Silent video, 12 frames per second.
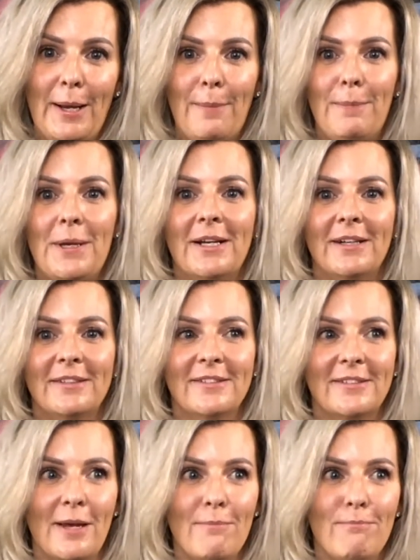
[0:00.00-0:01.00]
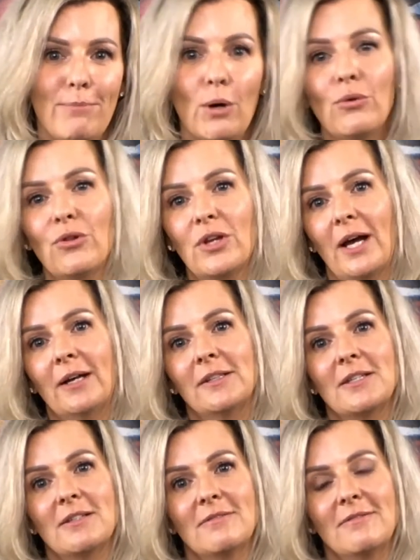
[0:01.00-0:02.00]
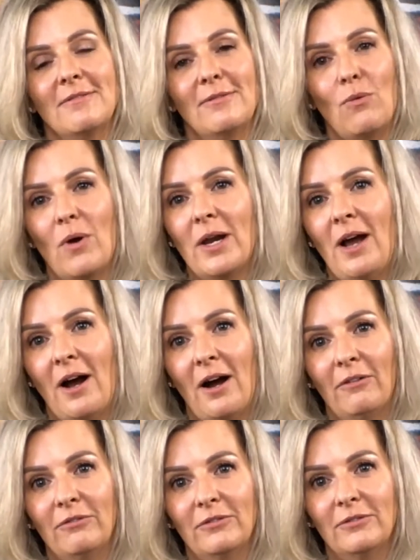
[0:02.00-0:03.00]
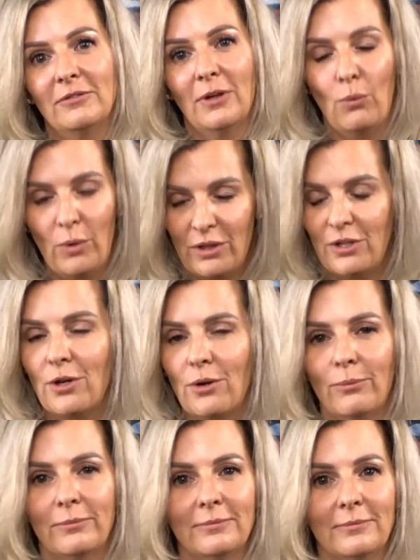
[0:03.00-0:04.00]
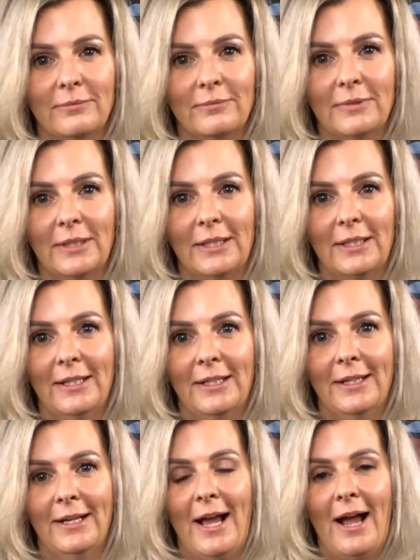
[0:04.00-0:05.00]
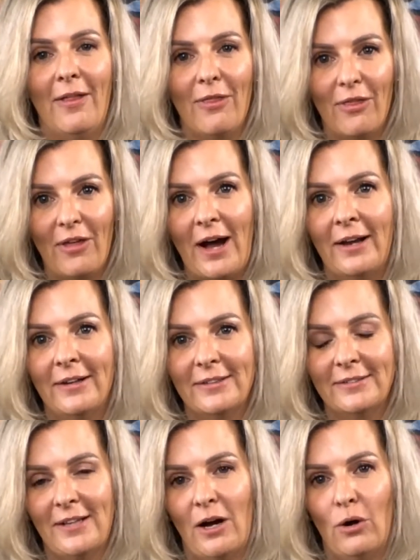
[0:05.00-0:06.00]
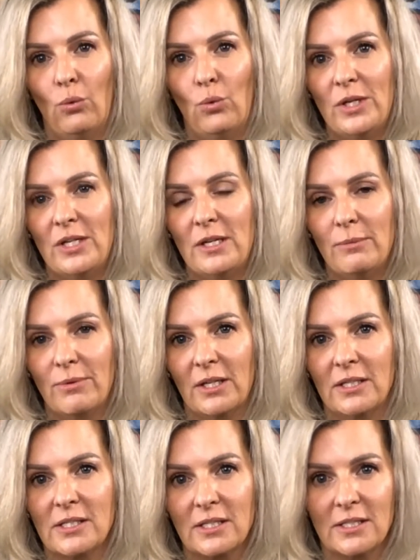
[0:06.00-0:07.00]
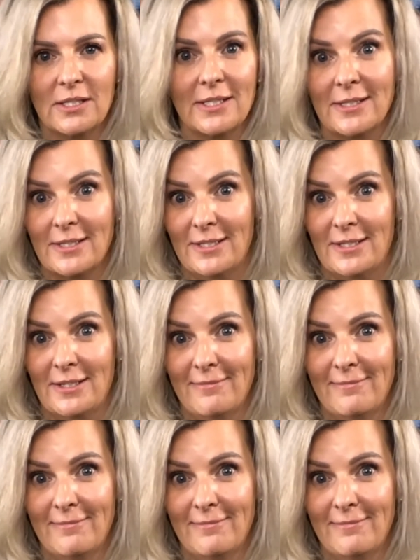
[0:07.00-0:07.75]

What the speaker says: because they both get one half with you, and that is how we keep things consistent.